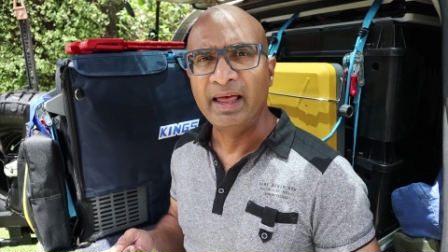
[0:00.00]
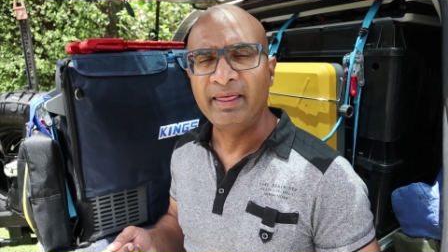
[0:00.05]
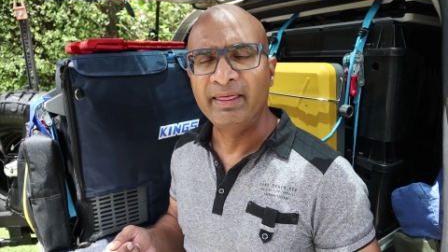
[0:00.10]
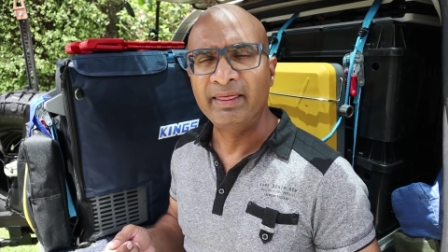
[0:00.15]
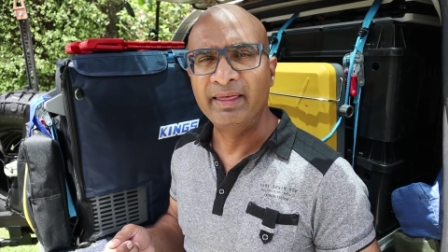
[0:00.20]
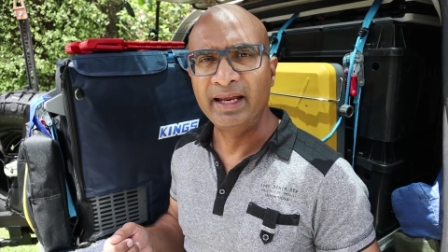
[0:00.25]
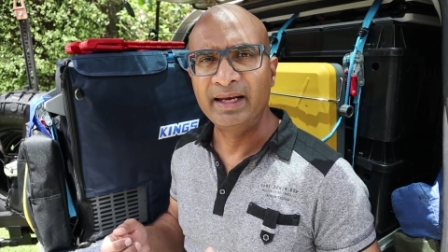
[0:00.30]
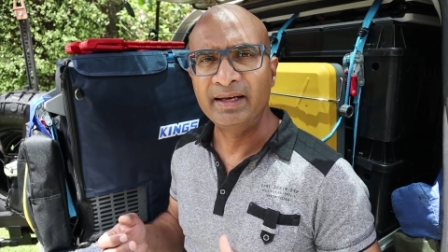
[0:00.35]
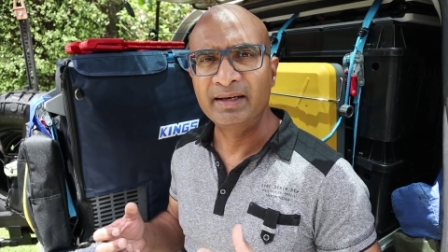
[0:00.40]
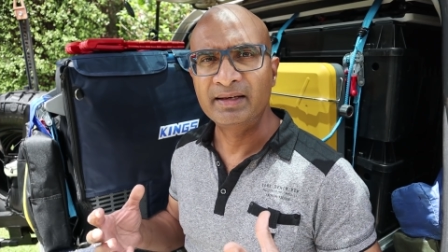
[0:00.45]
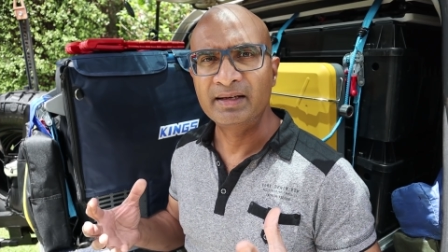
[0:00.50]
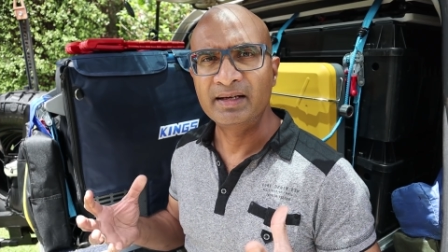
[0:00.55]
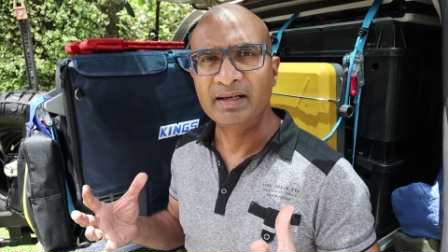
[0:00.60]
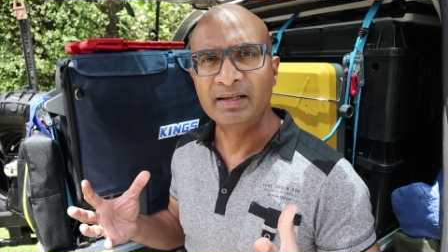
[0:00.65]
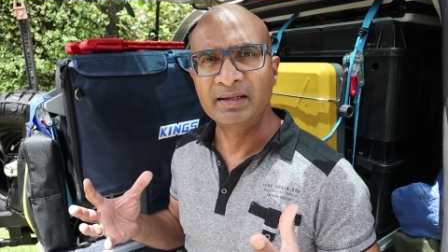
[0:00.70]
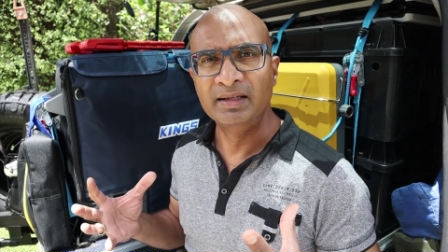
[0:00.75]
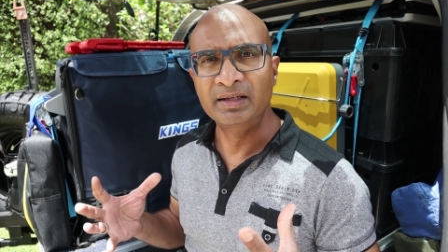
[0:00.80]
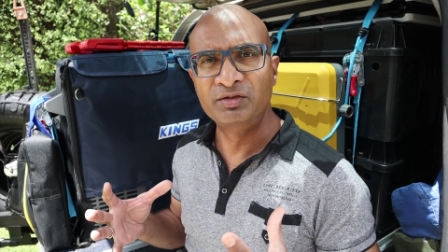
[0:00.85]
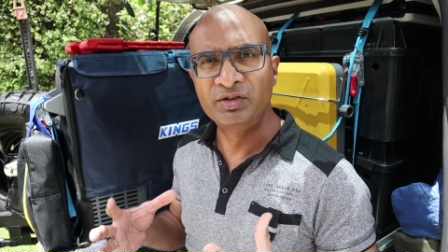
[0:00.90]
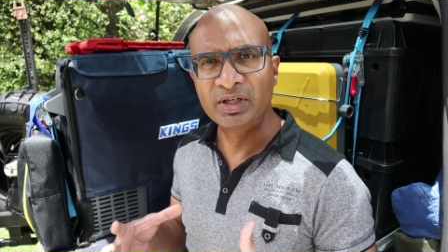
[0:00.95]
then
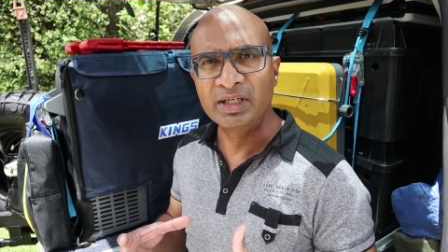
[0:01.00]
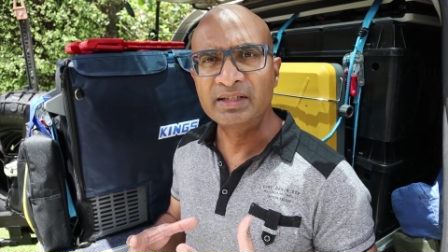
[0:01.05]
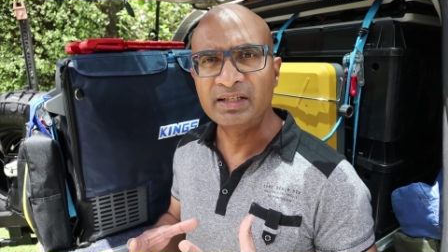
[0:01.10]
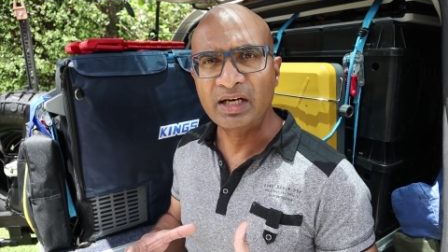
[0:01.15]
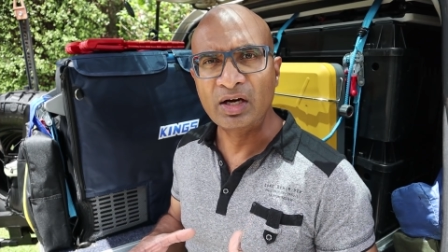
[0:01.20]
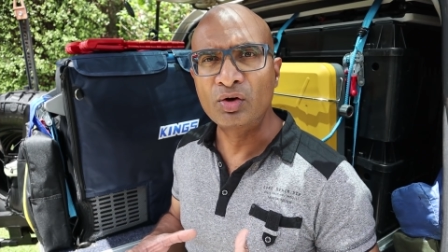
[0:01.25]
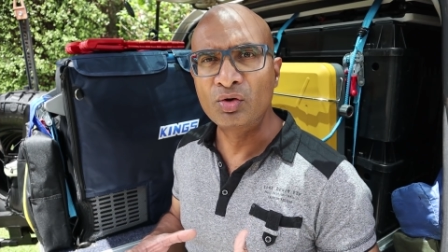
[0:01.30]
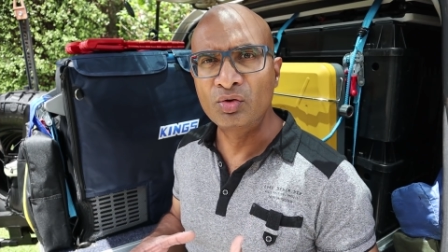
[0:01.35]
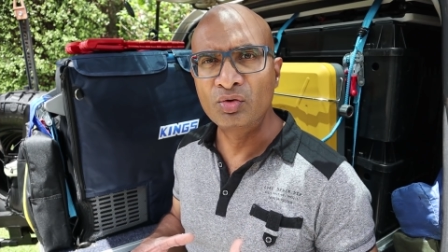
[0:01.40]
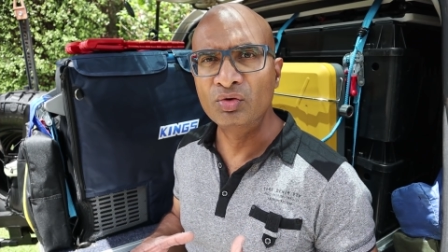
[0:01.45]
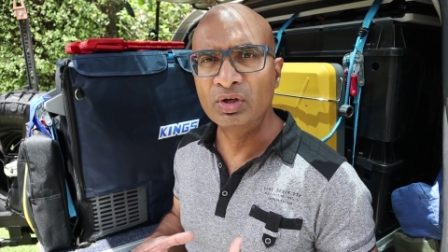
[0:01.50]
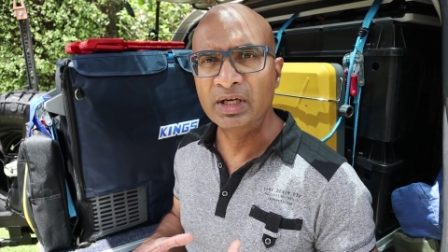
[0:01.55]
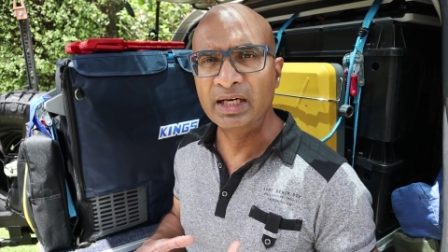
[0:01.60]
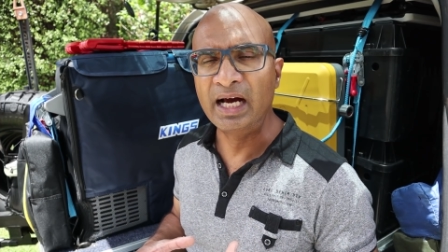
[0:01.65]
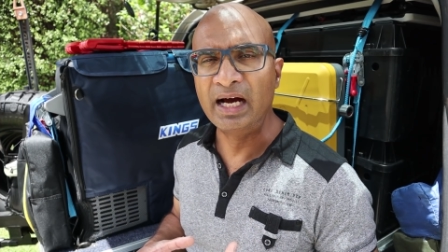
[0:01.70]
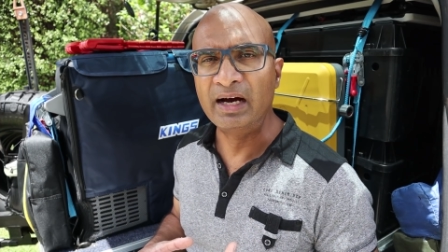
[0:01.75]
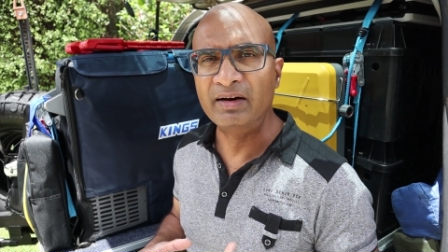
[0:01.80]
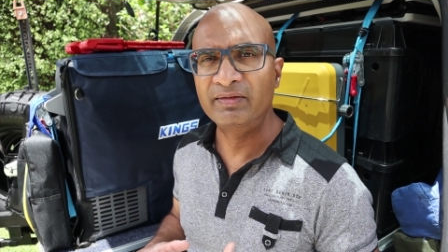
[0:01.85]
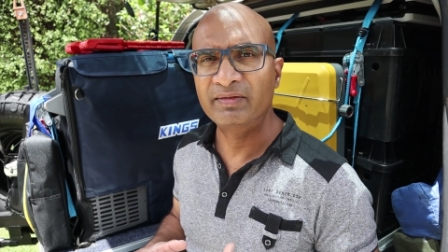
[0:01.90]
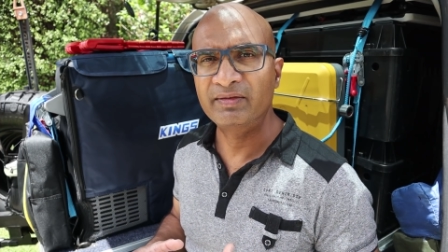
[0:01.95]
the drinks are cool
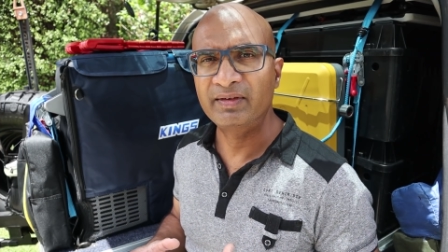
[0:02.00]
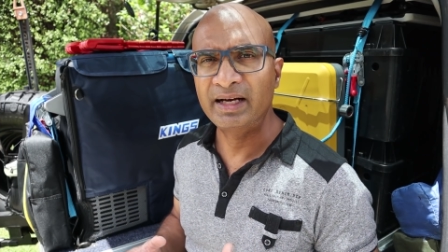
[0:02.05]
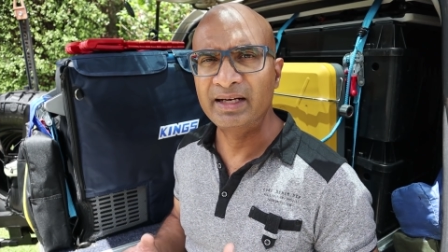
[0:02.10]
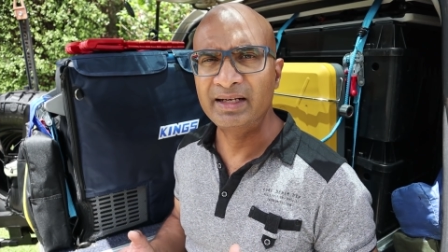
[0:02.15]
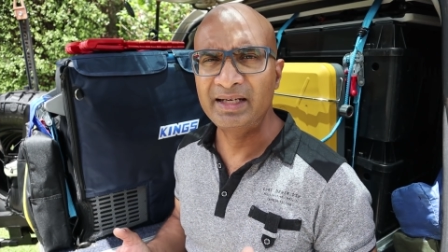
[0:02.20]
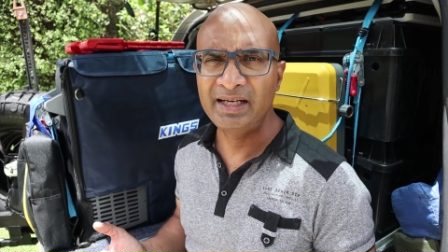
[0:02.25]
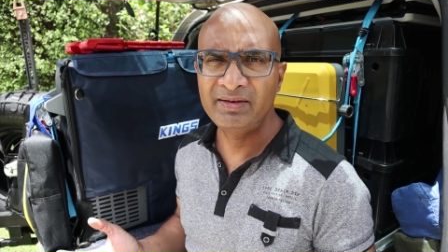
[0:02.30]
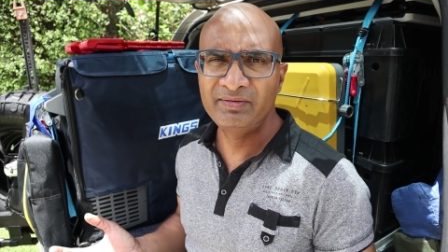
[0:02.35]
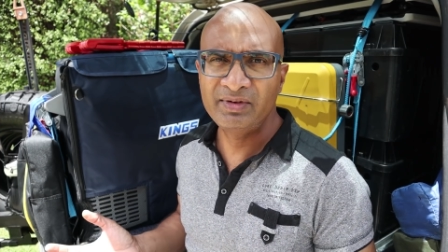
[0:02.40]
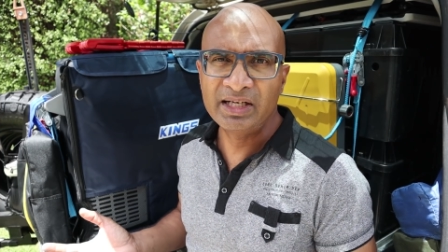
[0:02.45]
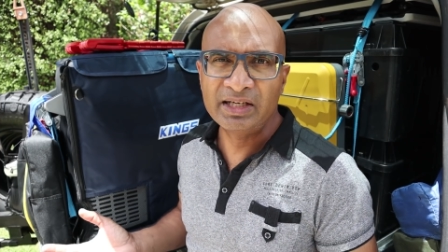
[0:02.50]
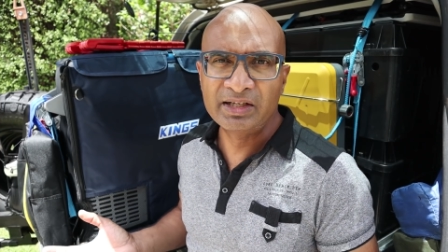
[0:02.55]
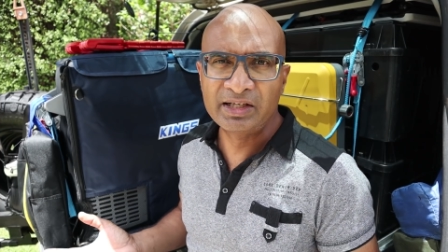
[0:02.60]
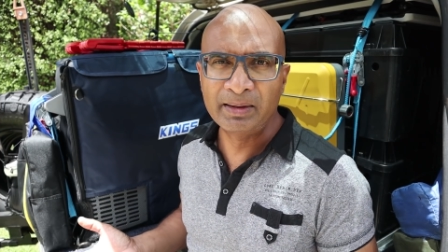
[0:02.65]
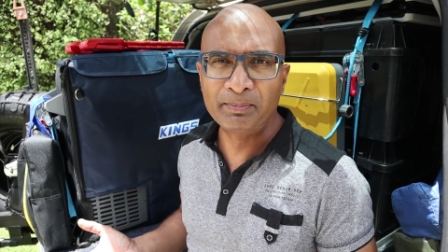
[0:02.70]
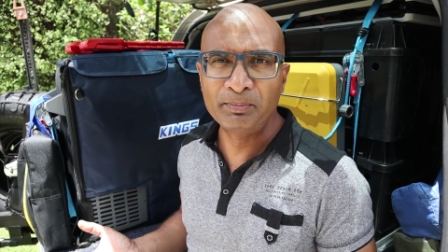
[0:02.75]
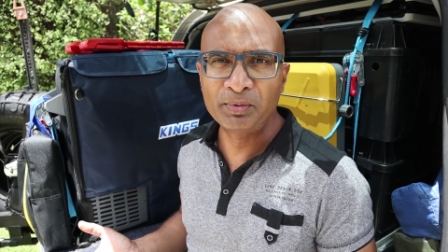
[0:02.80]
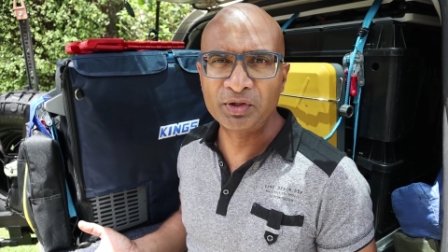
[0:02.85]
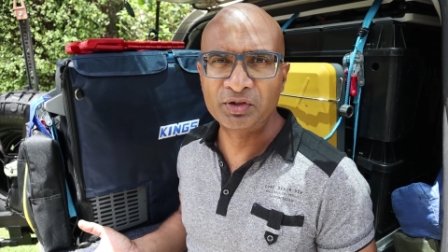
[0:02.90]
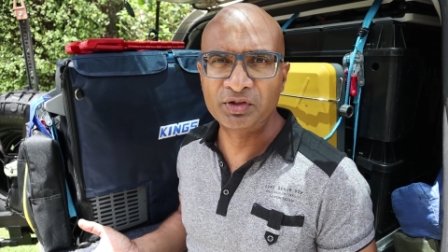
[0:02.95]
enough, and evening
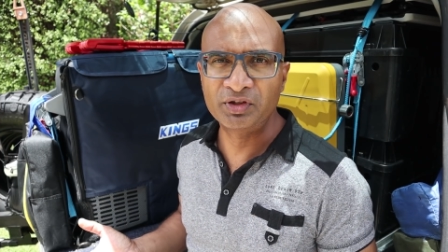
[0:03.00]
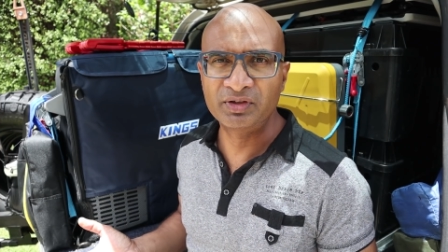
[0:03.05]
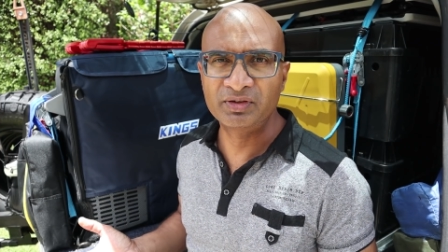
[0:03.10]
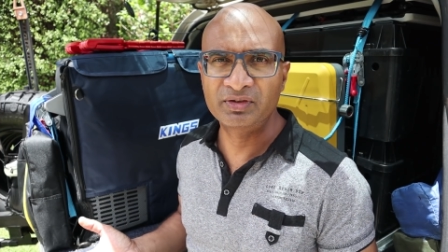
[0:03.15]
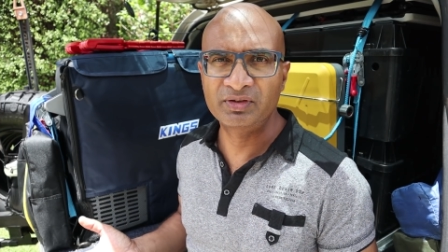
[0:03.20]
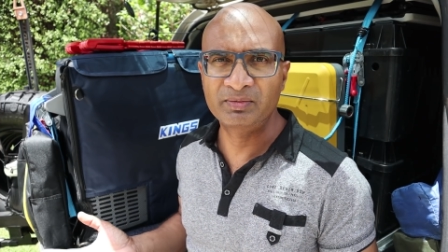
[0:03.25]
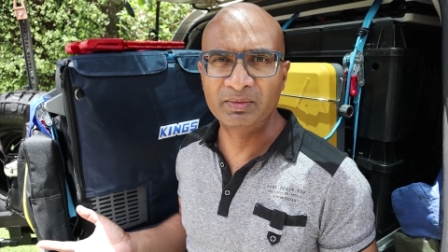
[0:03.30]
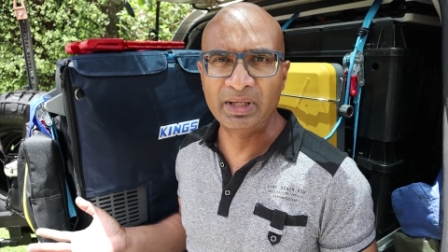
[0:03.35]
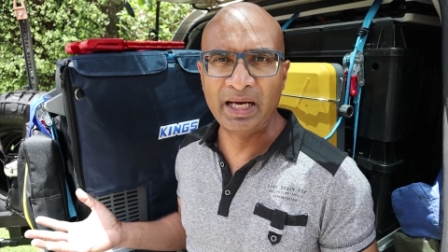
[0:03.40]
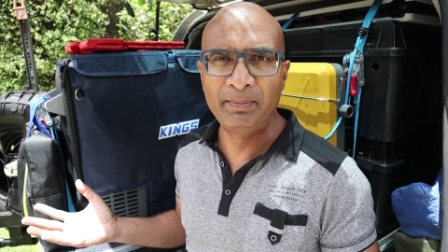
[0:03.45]
temperatures,